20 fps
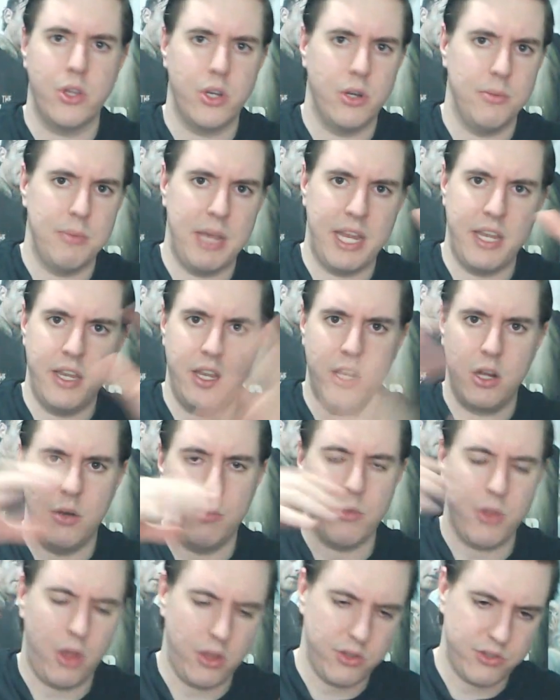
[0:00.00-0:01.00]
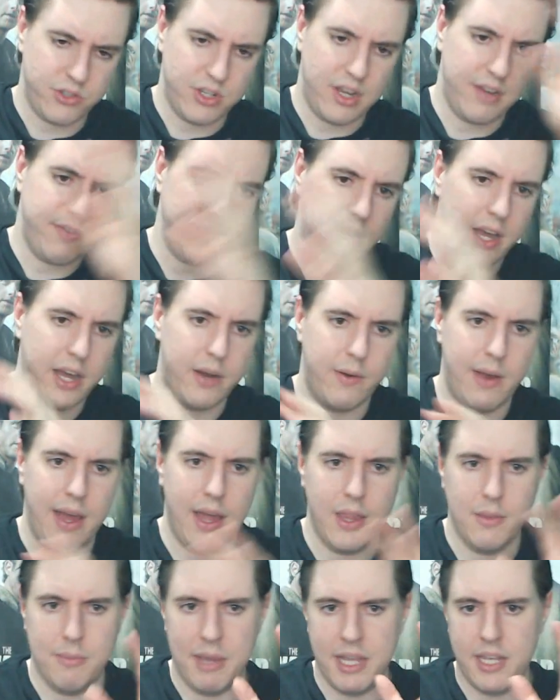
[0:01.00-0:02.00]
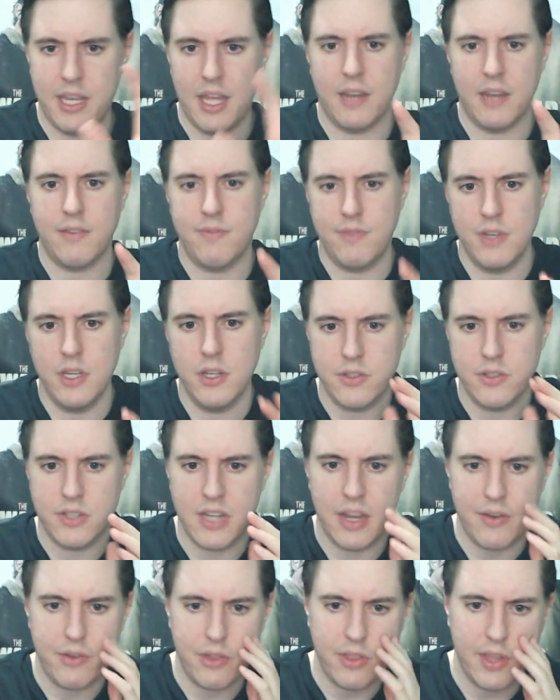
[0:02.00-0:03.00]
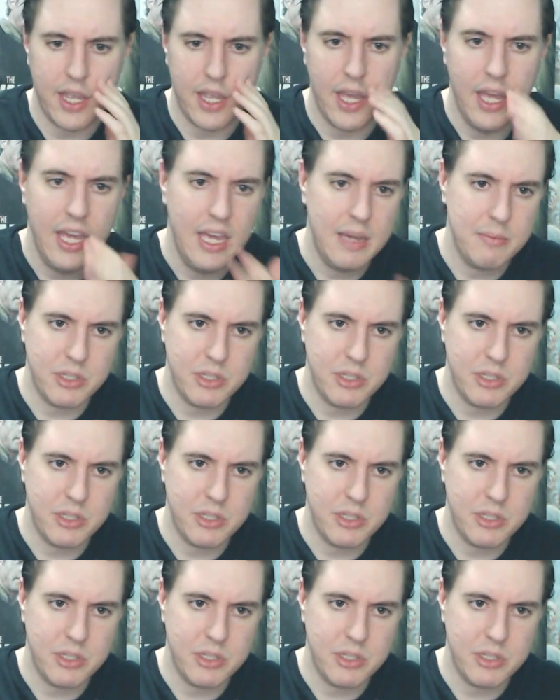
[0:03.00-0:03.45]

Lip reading: You know, Magneto with all the stuff flying around, the magnetic fields and everything.